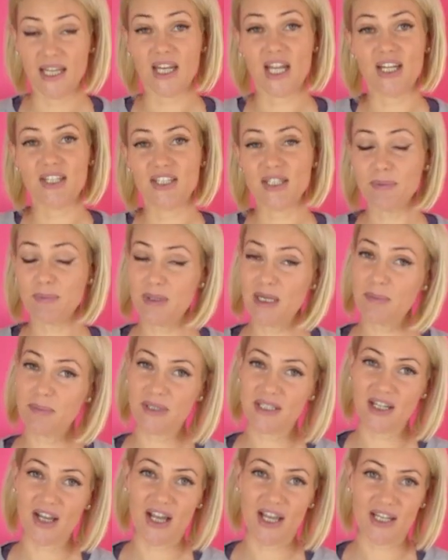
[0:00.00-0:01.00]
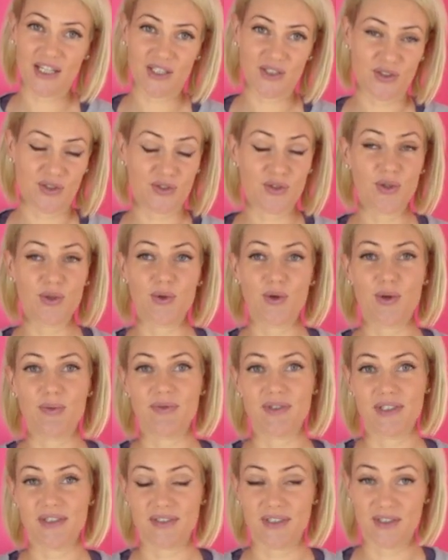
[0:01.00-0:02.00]
Now, tip number nine is so
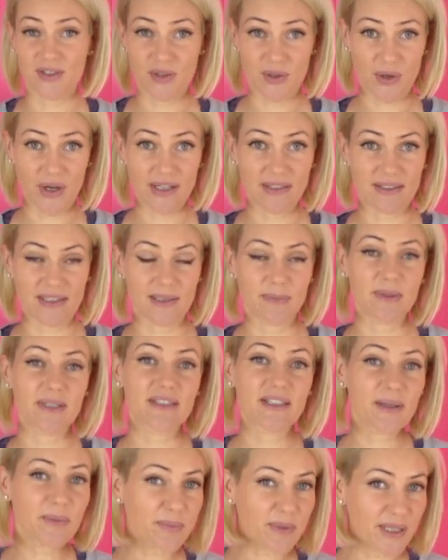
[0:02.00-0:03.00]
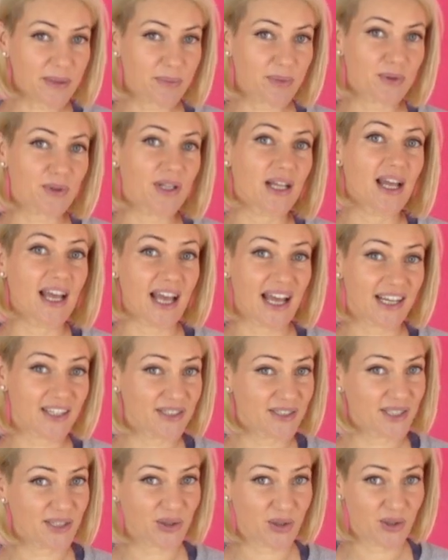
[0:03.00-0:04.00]
obvious it's crazy, but some people
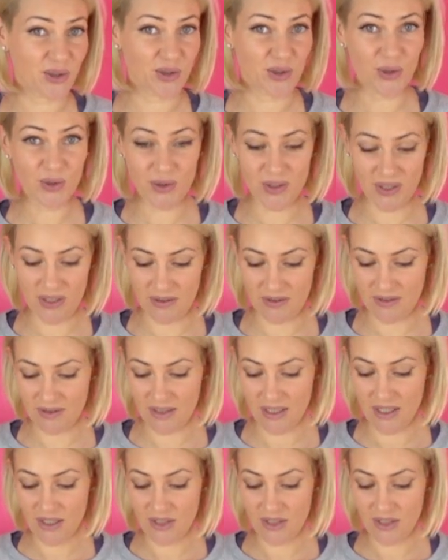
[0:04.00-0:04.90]
actually don't know this.